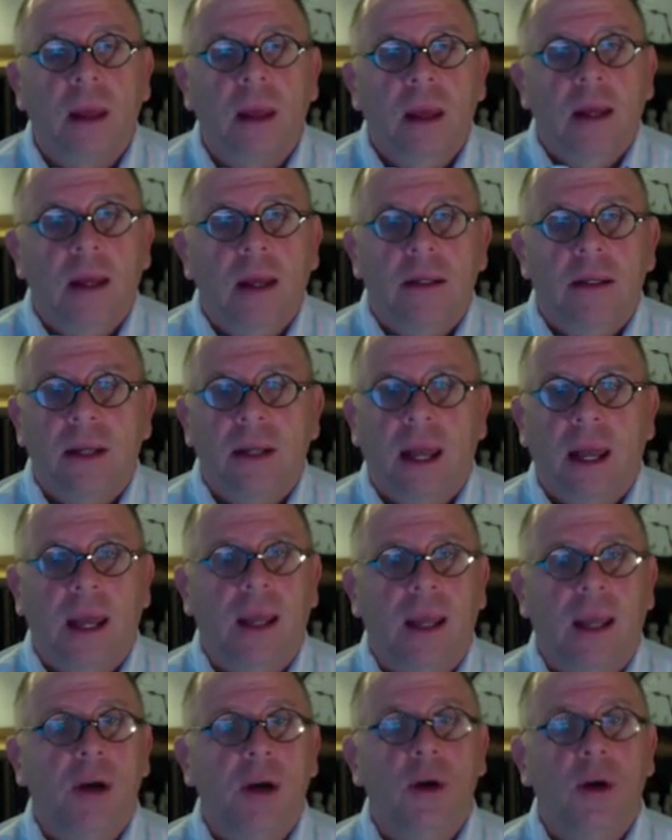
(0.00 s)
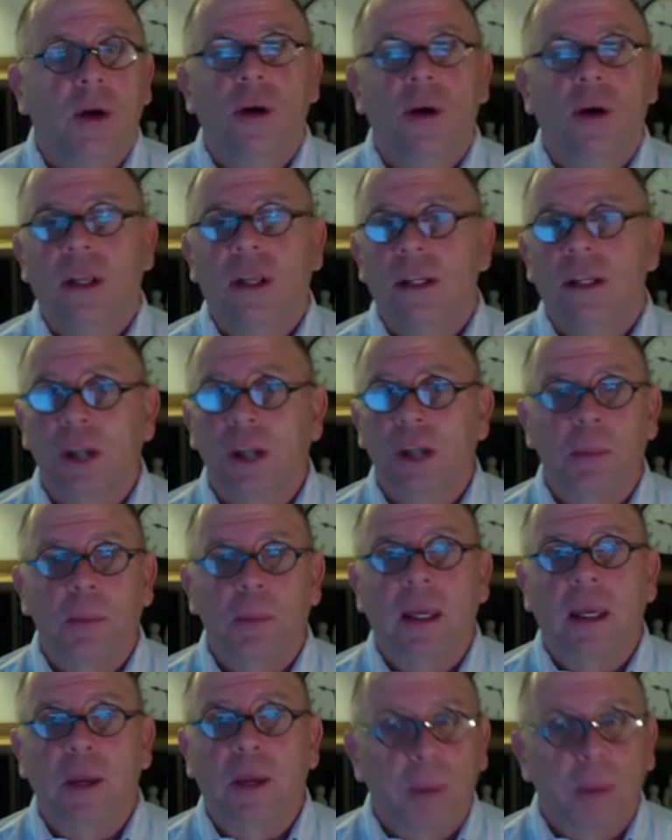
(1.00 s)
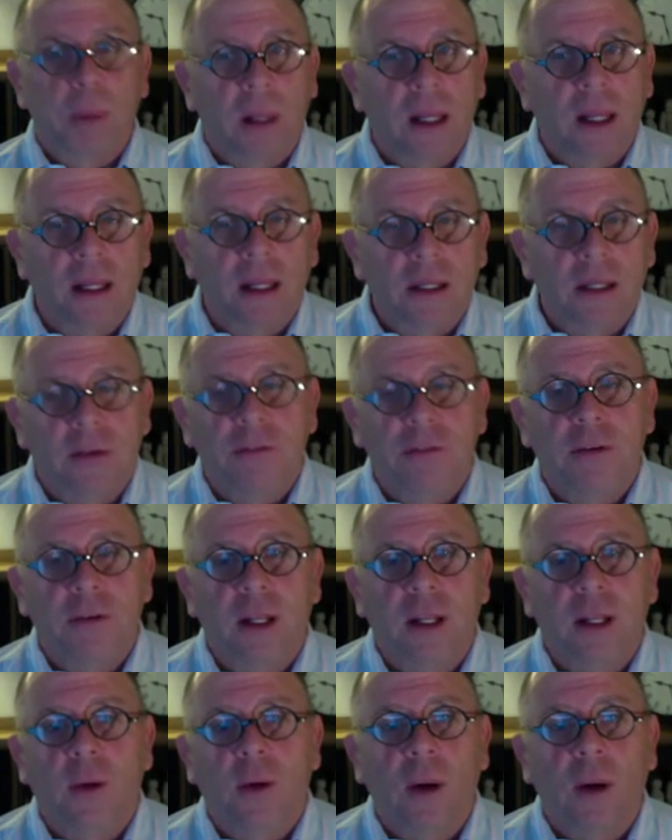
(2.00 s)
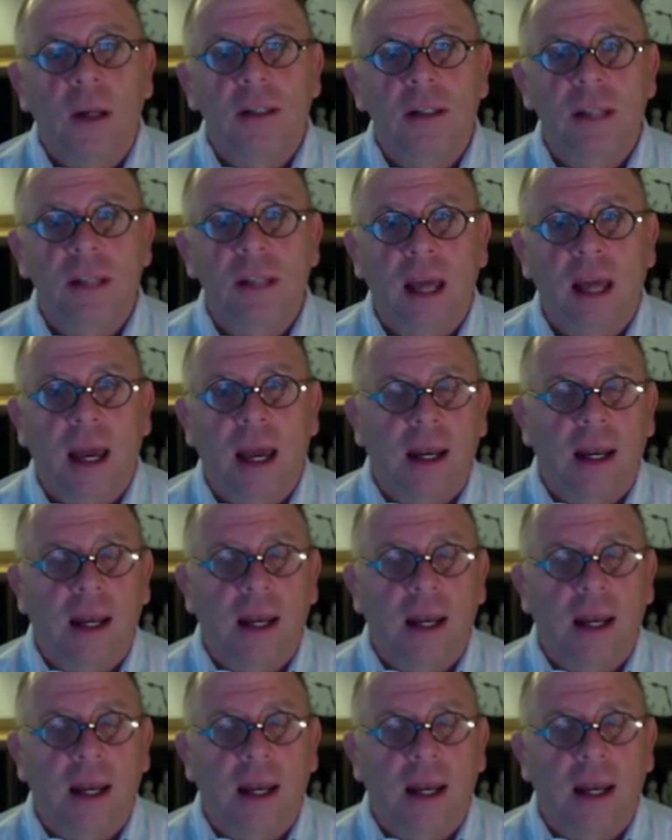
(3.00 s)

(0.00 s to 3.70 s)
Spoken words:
Today, Google is something completely different than it was then.